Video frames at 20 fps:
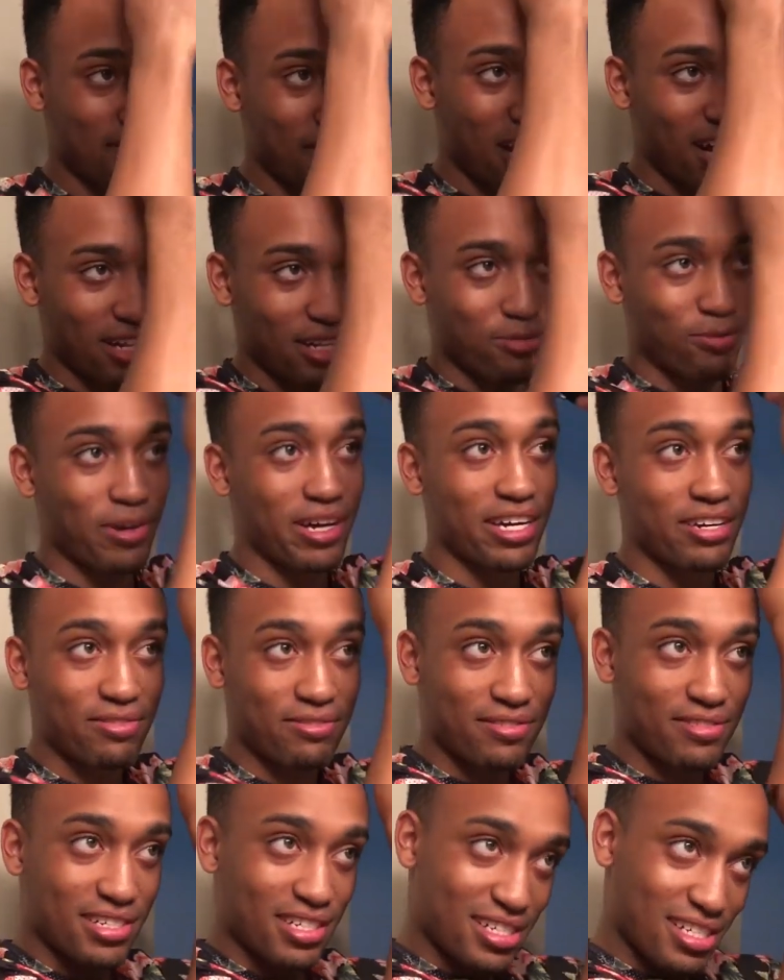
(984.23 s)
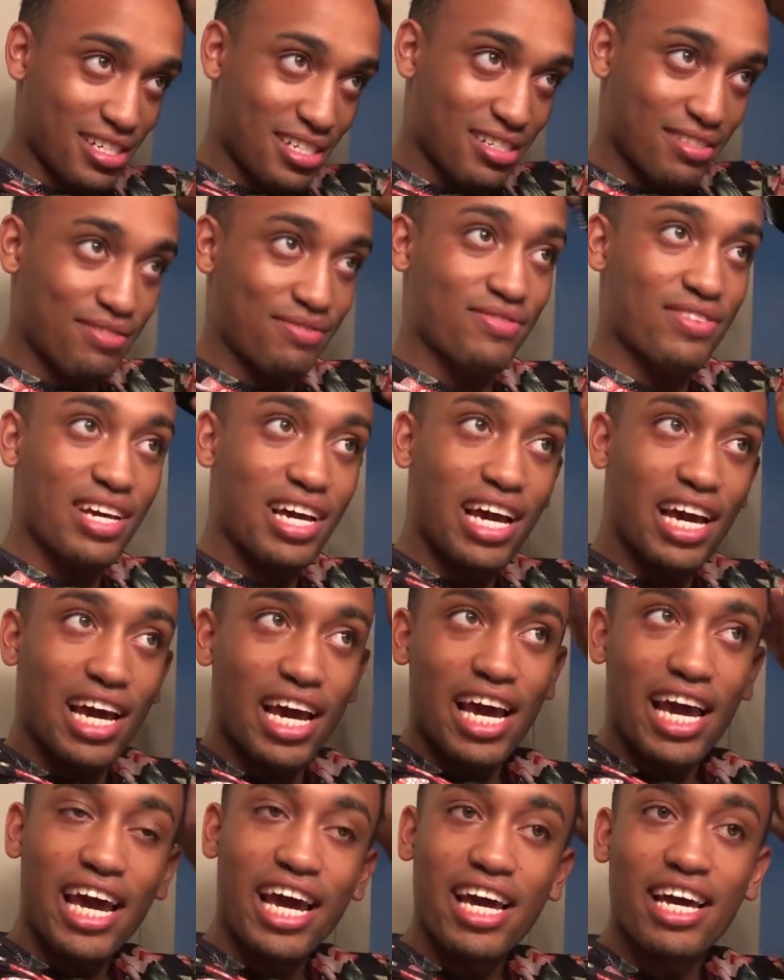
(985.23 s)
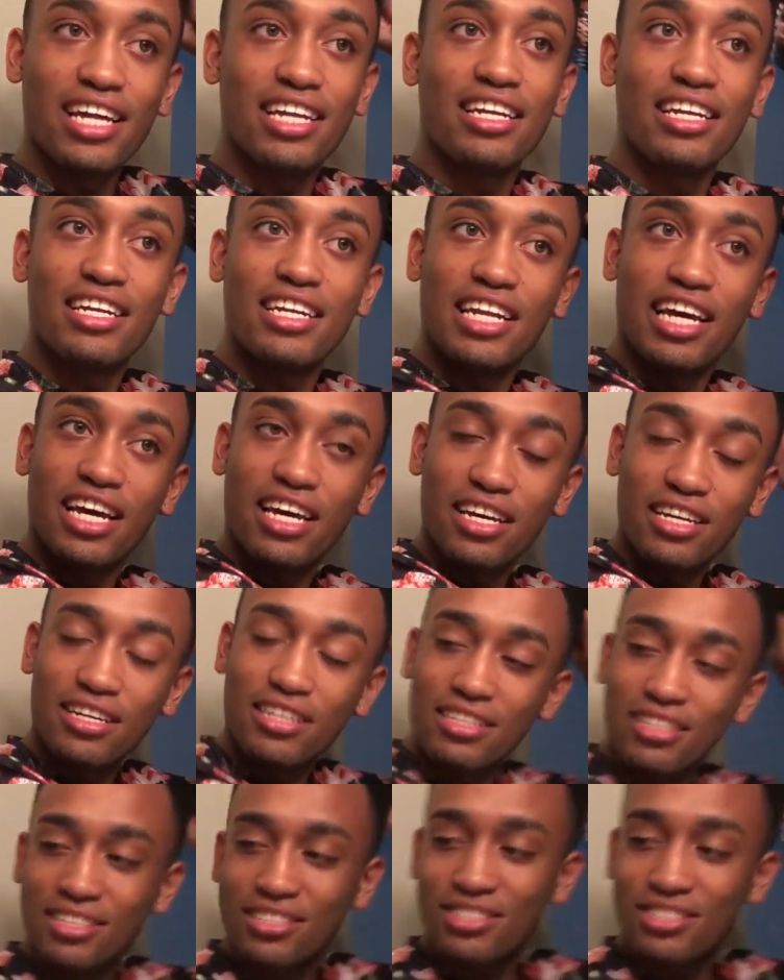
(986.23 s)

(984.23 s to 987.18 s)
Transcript: smile and wave. And they.